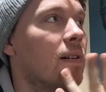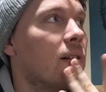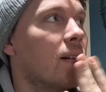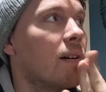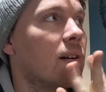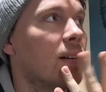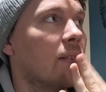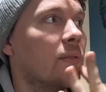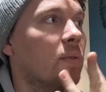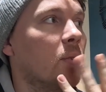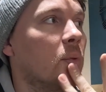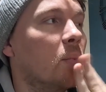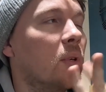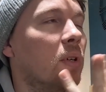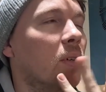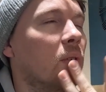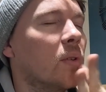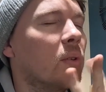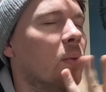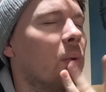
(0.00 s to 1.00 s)
I just have to
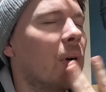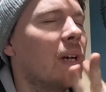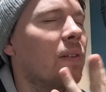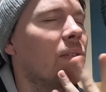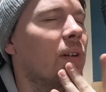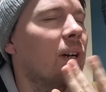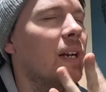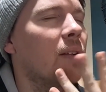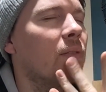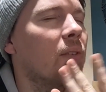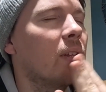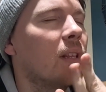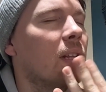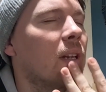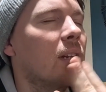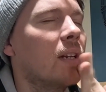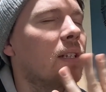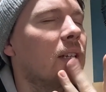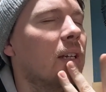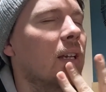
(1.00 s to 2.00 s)
unplug all the Wi-Fi and everything.
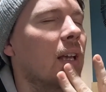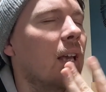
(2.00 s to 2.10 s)
It'd take